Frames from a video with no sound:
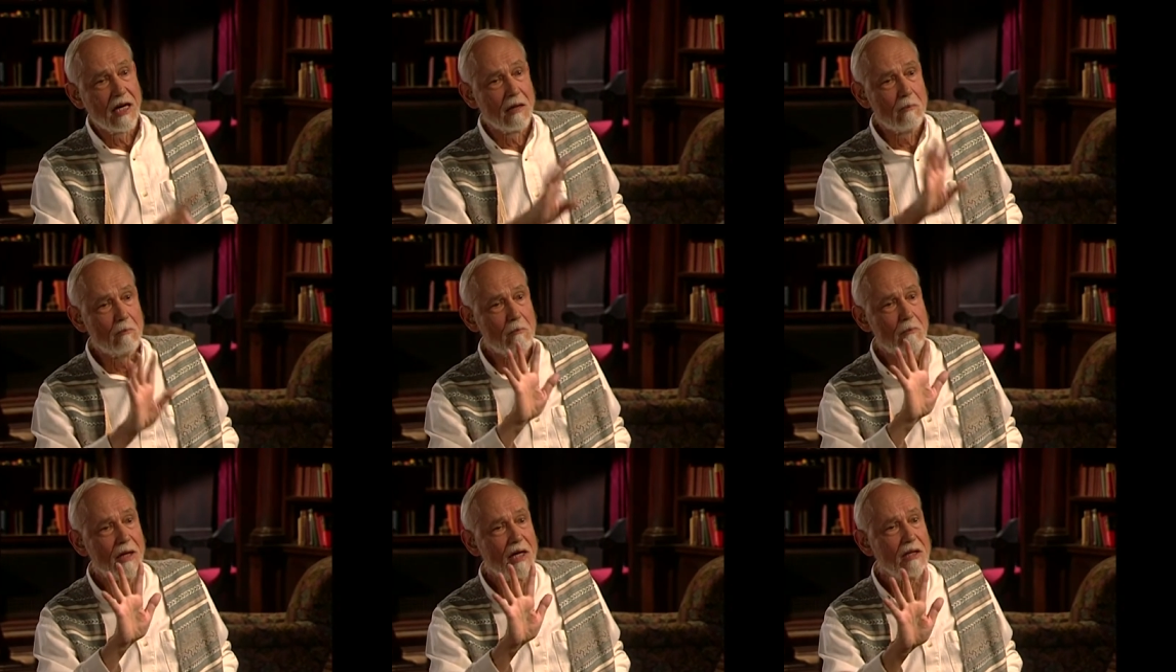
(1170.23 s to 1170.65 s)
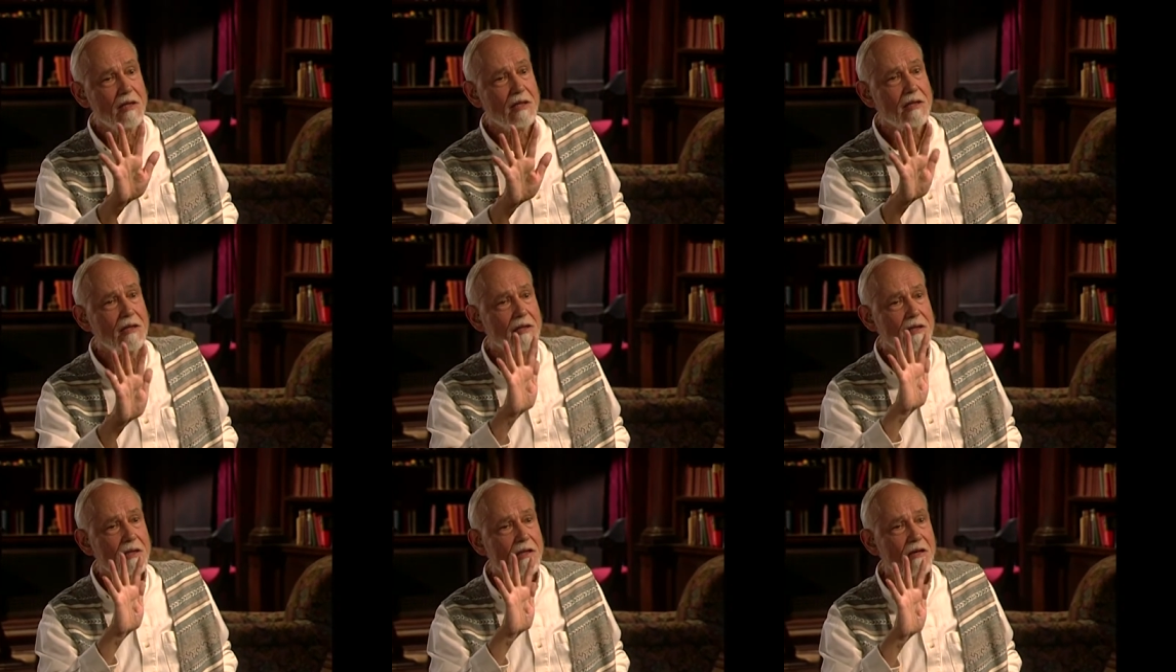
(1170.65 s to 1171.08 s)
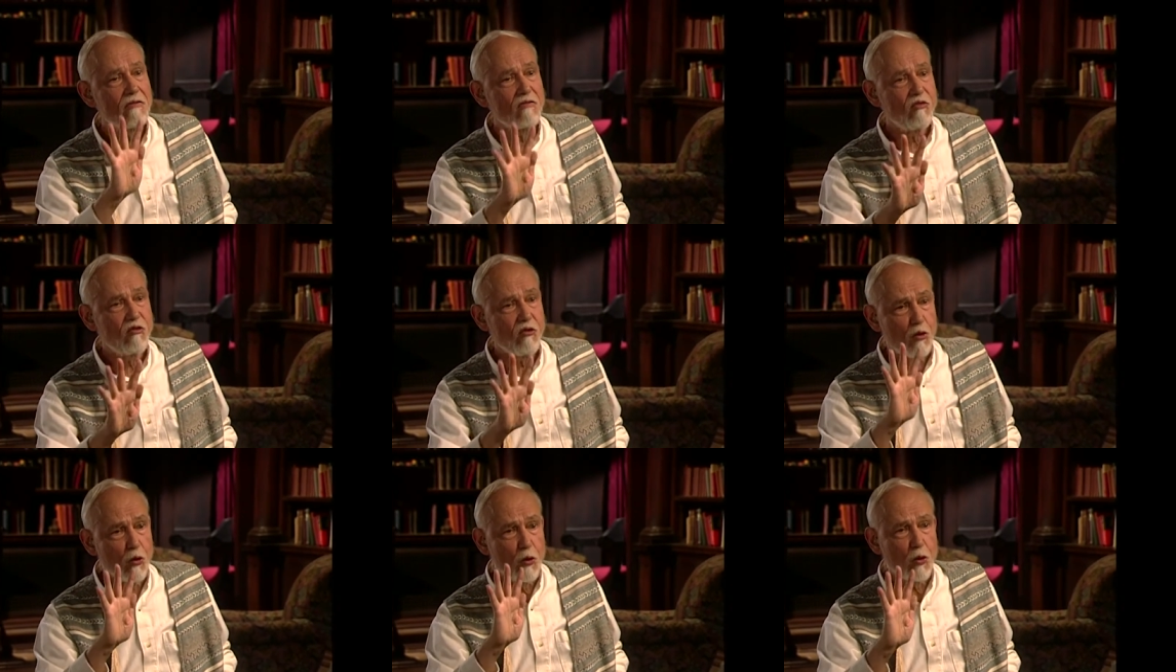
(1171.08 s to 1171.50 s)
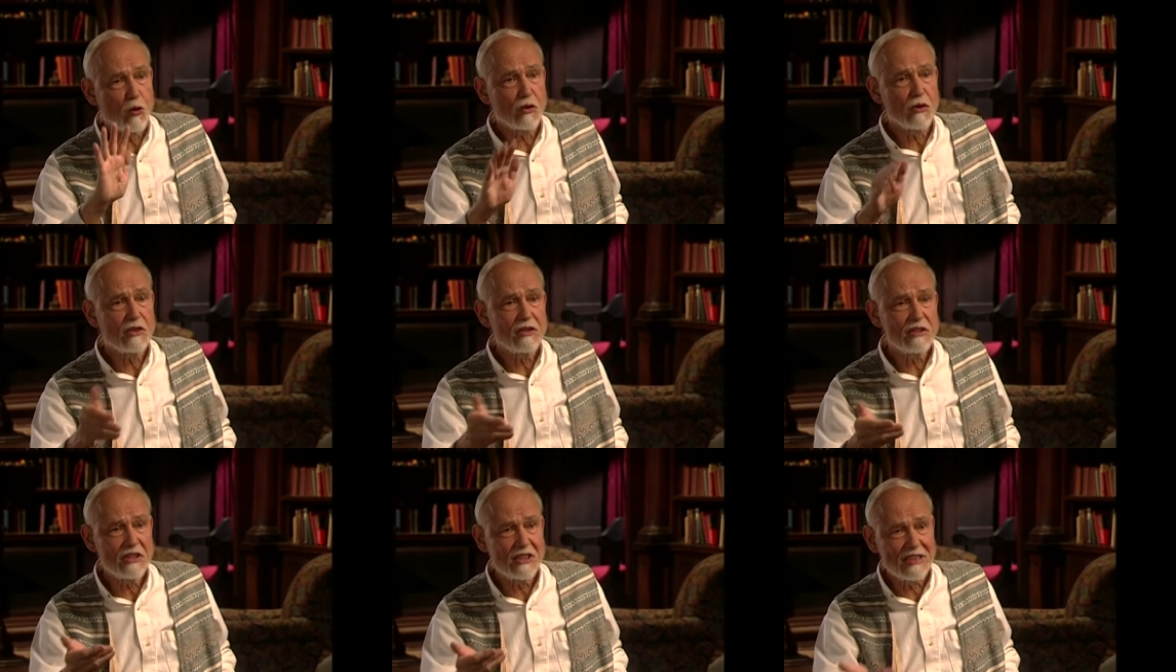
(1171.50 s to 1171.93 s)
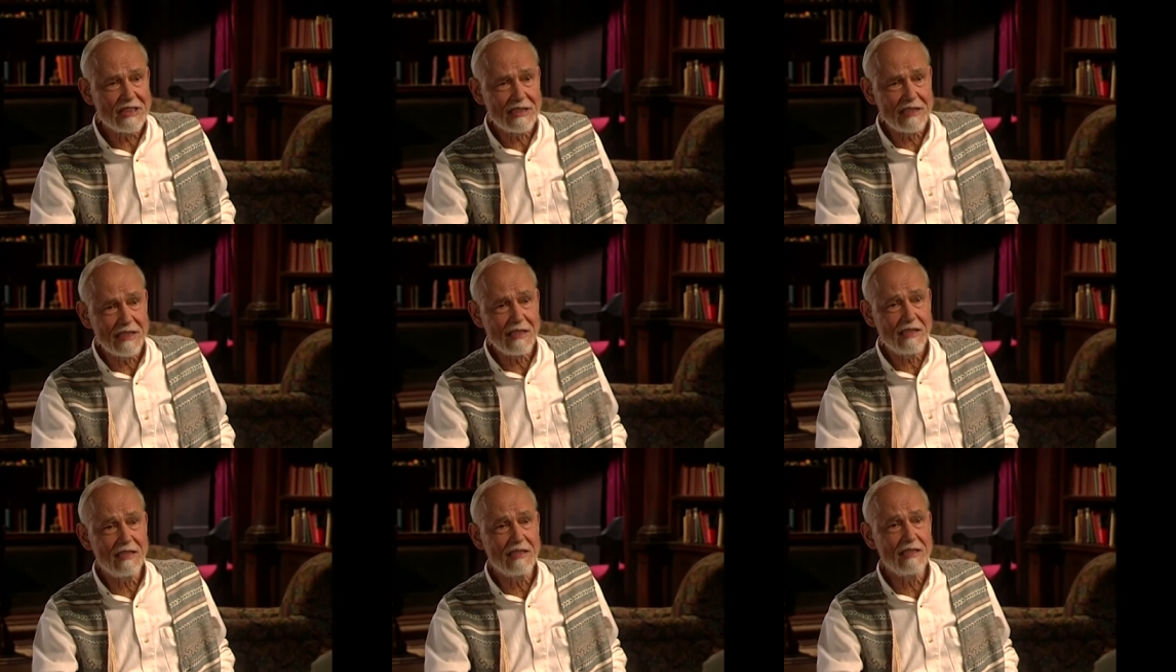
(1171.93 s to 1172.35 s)
among the four
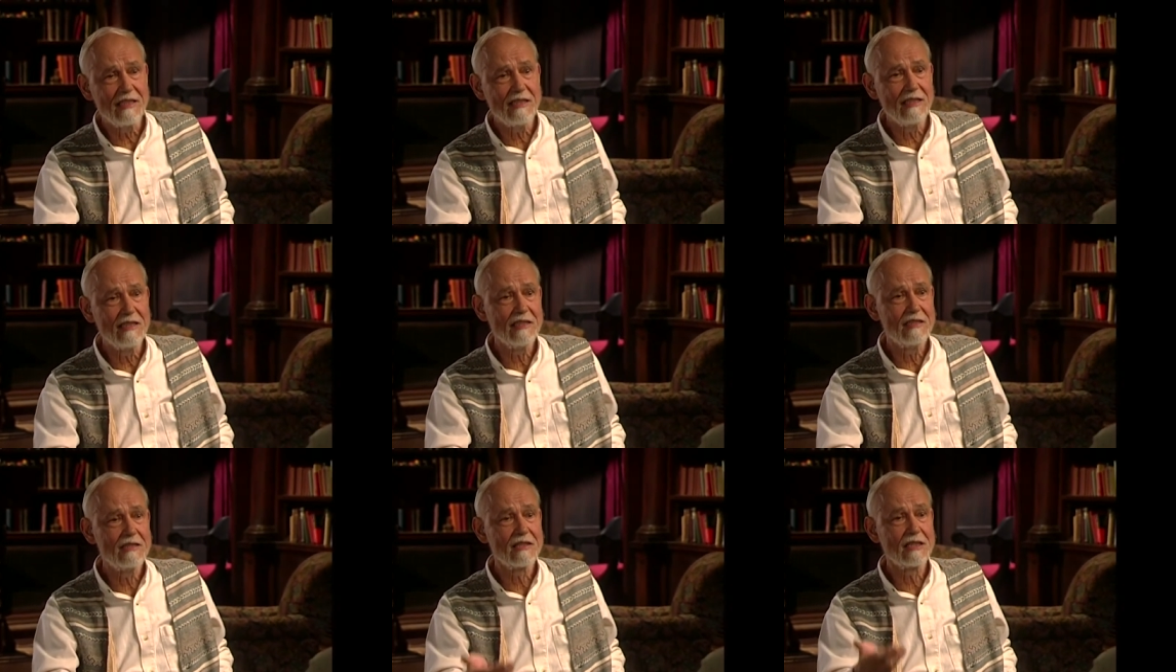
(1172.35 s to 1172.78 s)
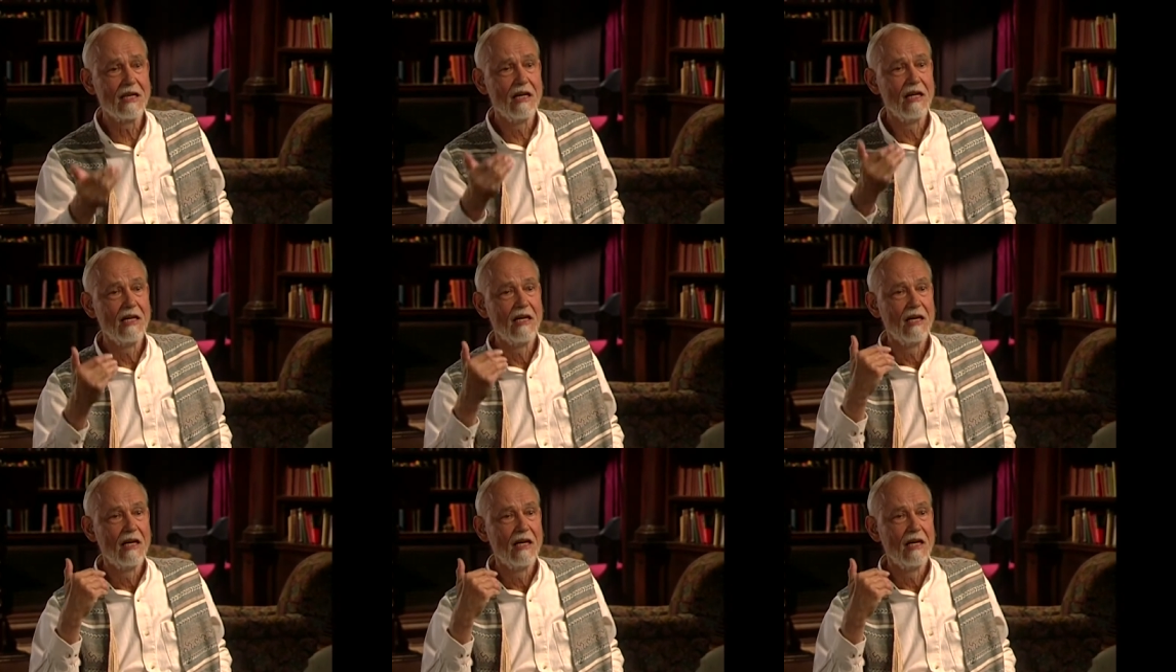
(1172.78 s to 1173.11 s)
seas